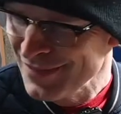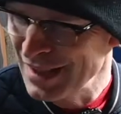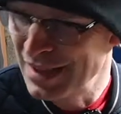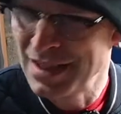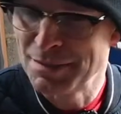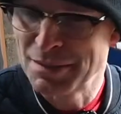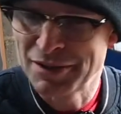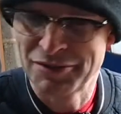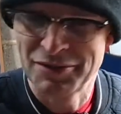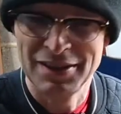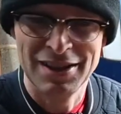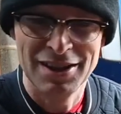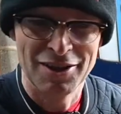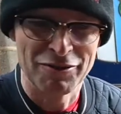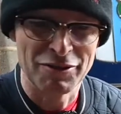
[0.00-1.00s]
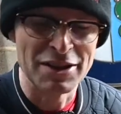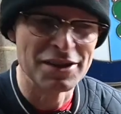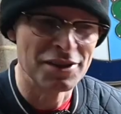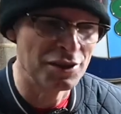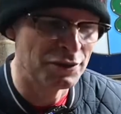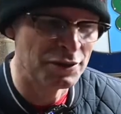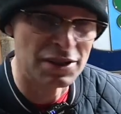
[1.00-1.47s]
A friend
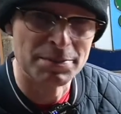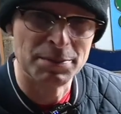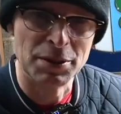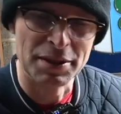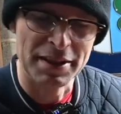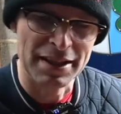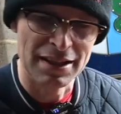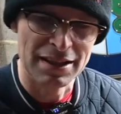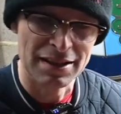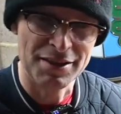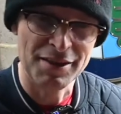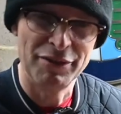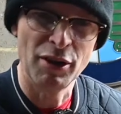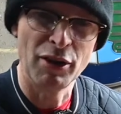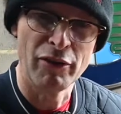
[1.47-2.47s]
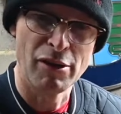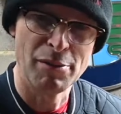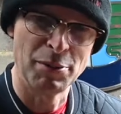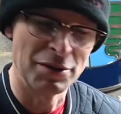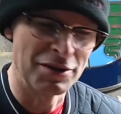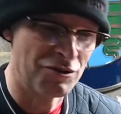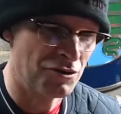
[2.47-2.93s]
has offered to put the Volvo
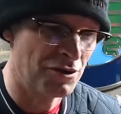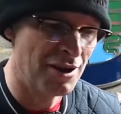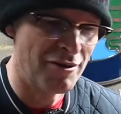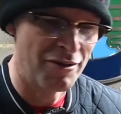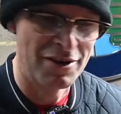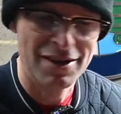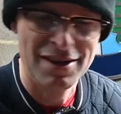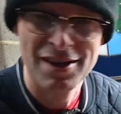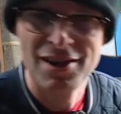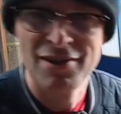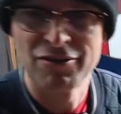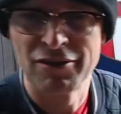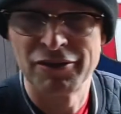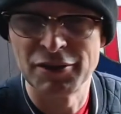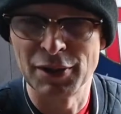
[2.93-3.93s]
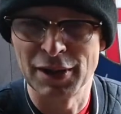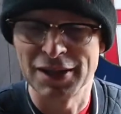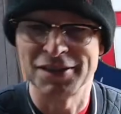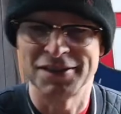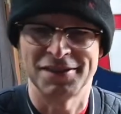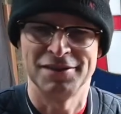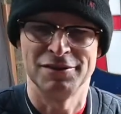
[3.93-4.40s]
up on his drive for a few
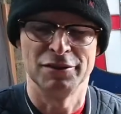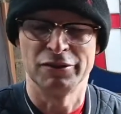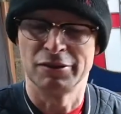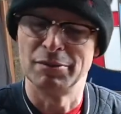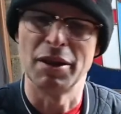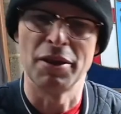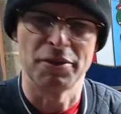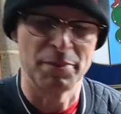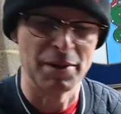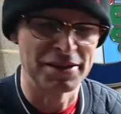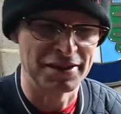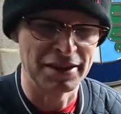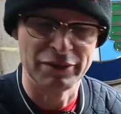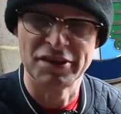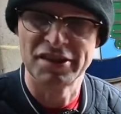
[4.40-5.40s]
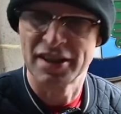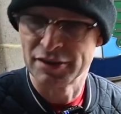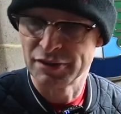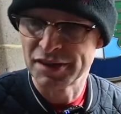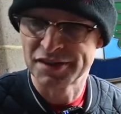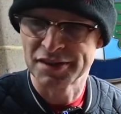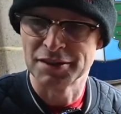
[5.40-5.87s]
days, or for a month basically, for
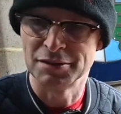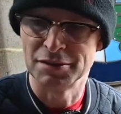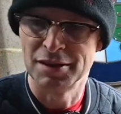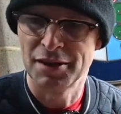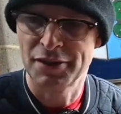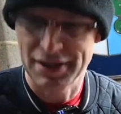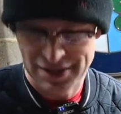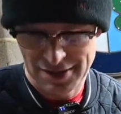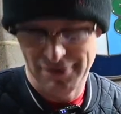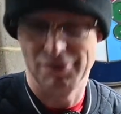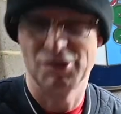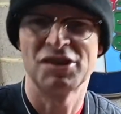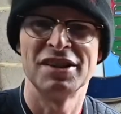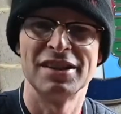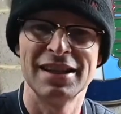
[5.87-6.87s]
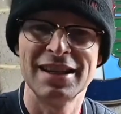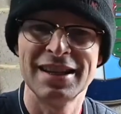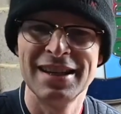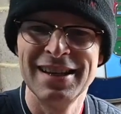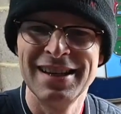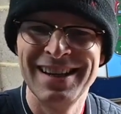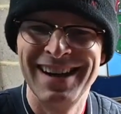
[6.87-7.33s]
January, so thank you very much indeed.
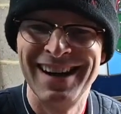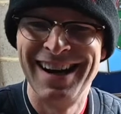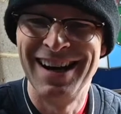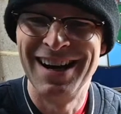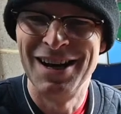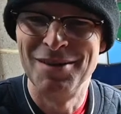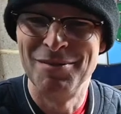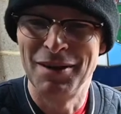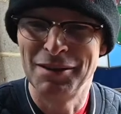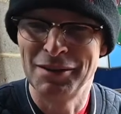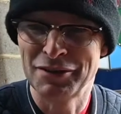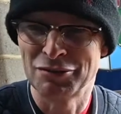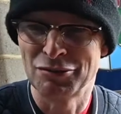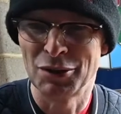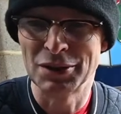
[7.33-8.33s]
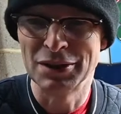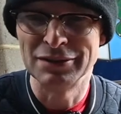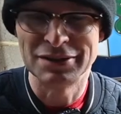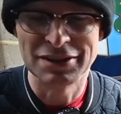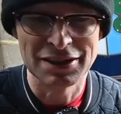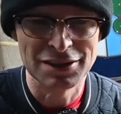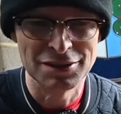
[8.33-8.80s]
I'll have to roll it over
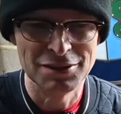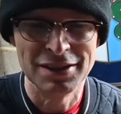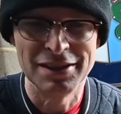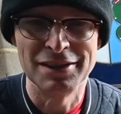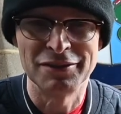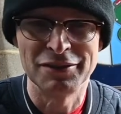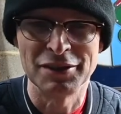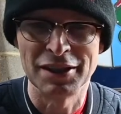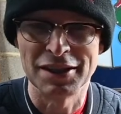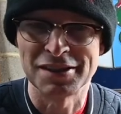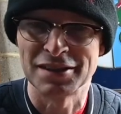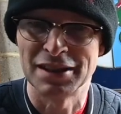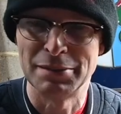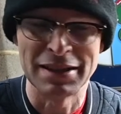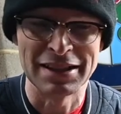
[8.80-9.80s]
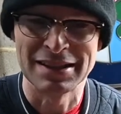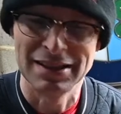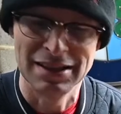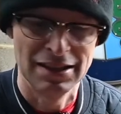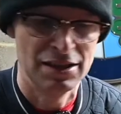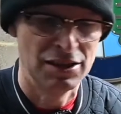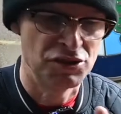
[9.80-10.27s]
to you in a few days time and then
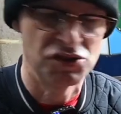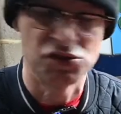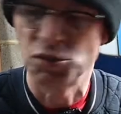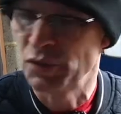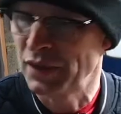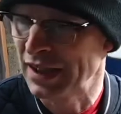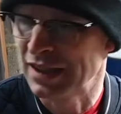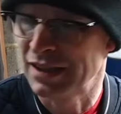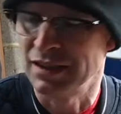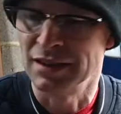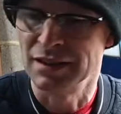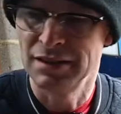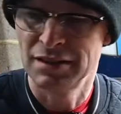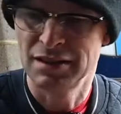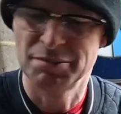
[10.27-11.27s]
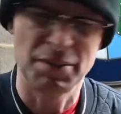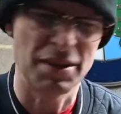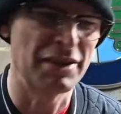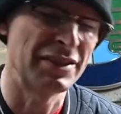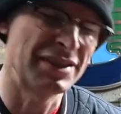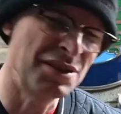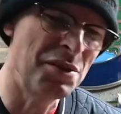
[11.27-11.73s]
sawn that car. But
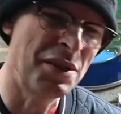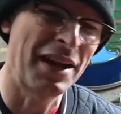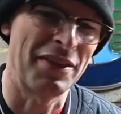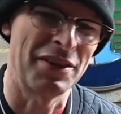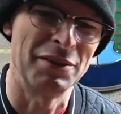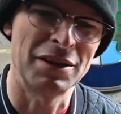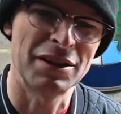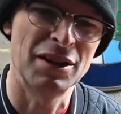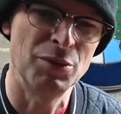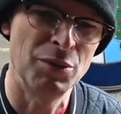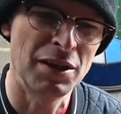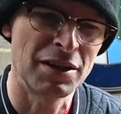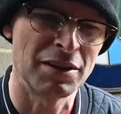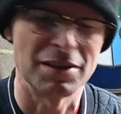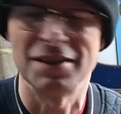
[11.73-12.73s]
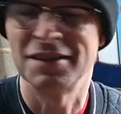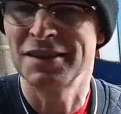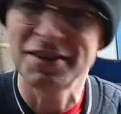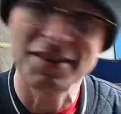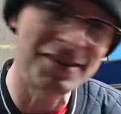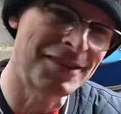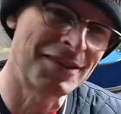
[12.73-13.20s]
then if I do that though, I can't work on it.
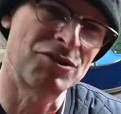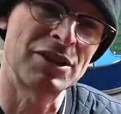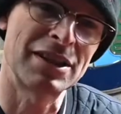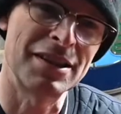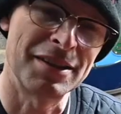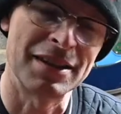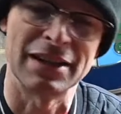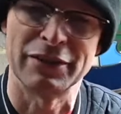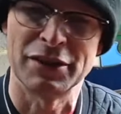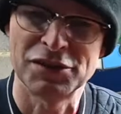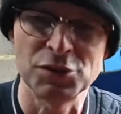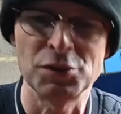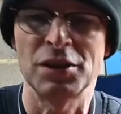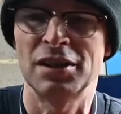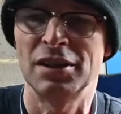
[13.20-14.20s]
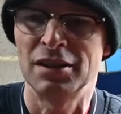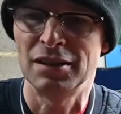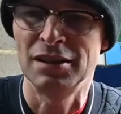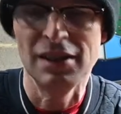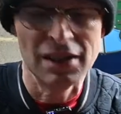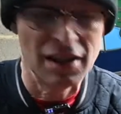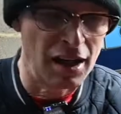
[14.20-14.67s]
This is the tricky thing. If I sawn a car,
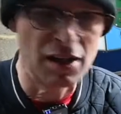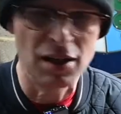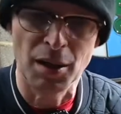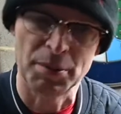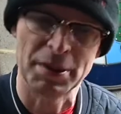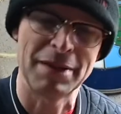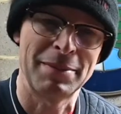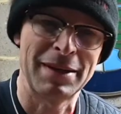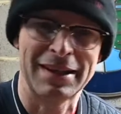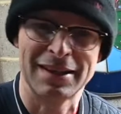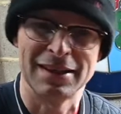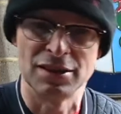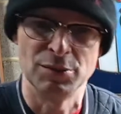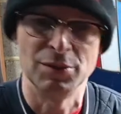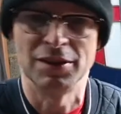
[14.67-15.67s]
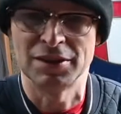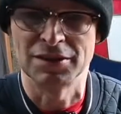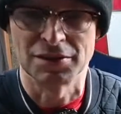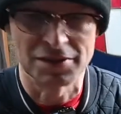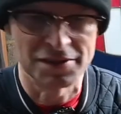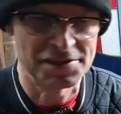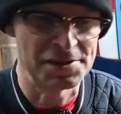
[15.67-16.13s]
I can't bring it back here to work
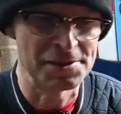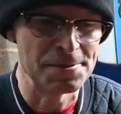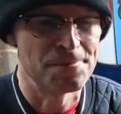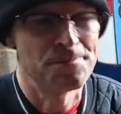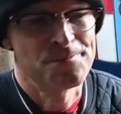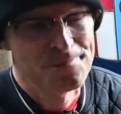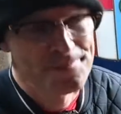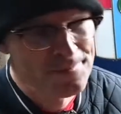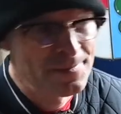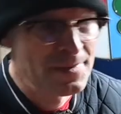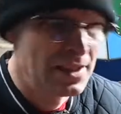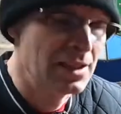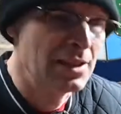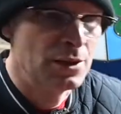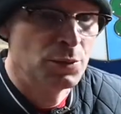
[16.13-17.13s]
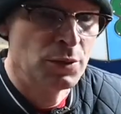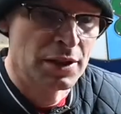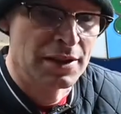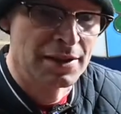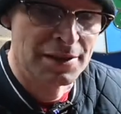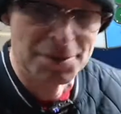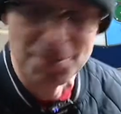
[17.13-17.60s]
on, so what do you do?